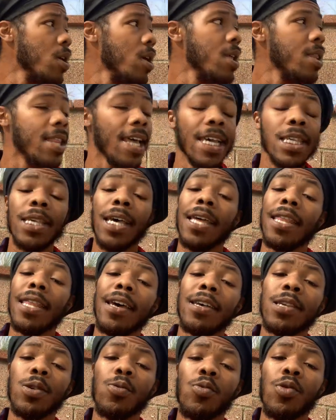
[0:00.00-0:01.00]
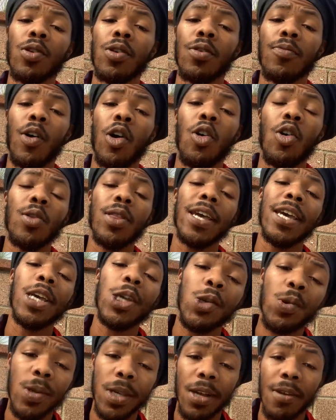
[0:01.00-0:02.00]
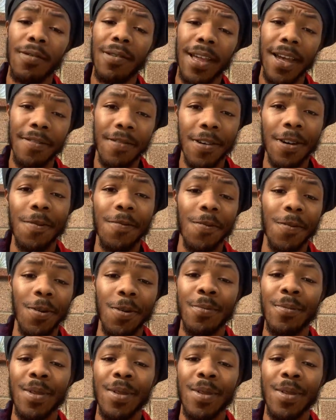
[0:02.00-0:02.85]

That's where all the issues out of life come from.